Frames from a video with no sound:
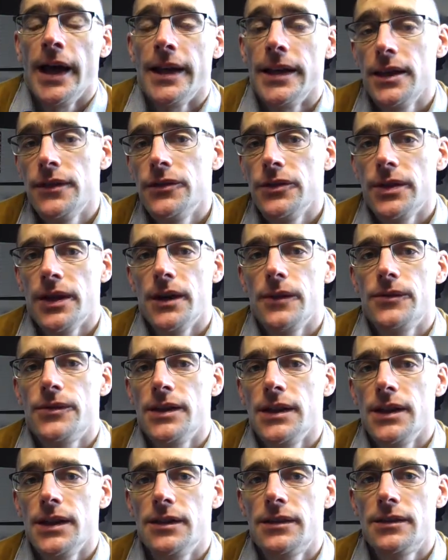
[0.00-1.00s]
And if you have
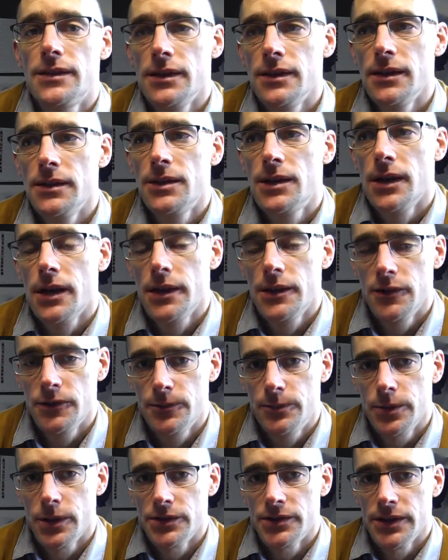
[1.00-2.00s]
the third kind
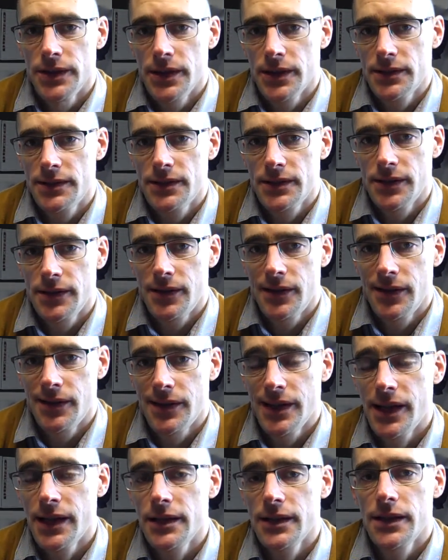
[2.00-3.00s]
of project,
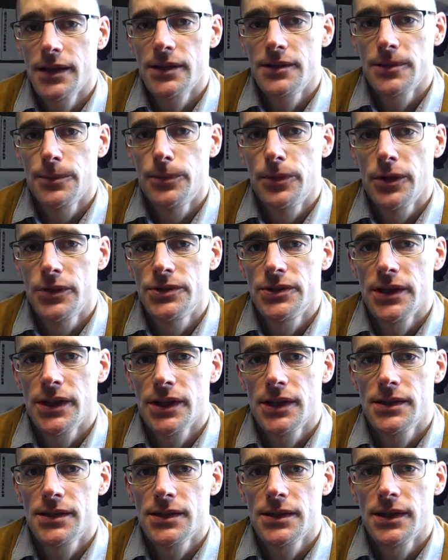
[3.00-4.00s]
that is a
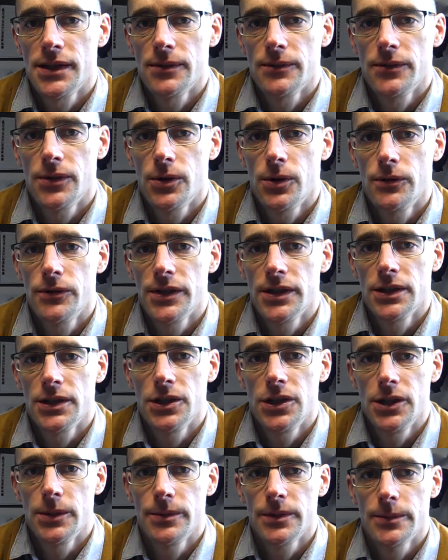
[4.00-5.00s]
project involving
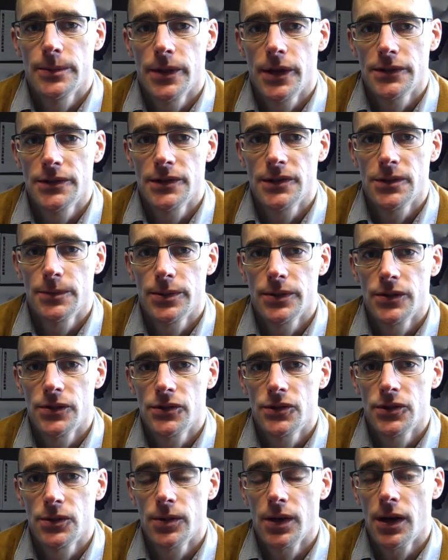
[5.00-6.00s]
human
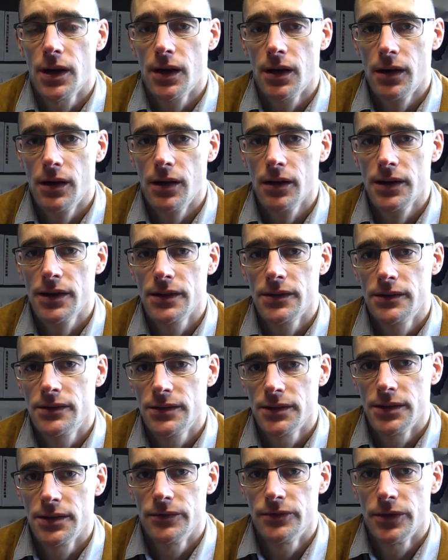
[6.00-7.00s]
participants who are
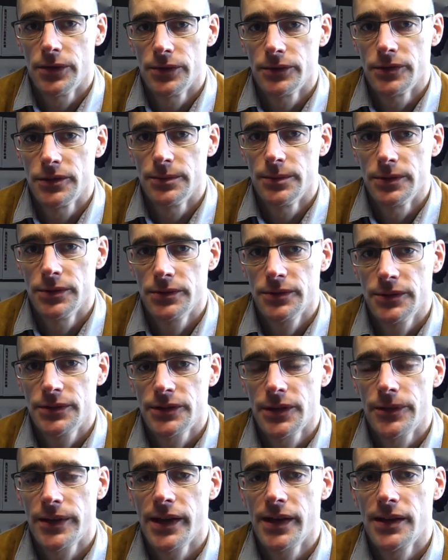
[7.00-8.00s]
considered vulnerable,
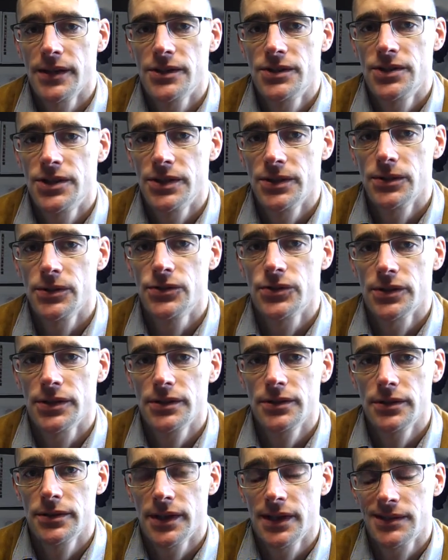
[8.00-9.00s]
so that is
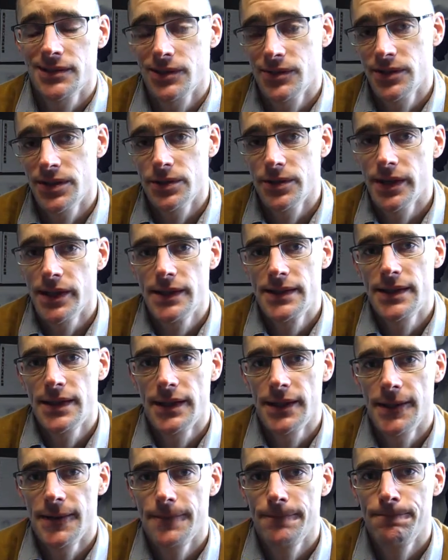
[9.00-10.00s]
children, that's under
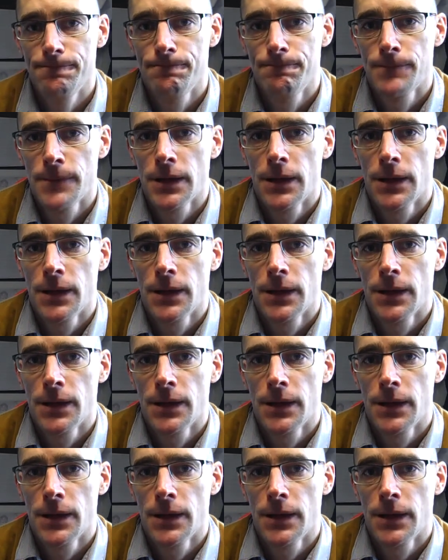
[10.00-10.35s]
18,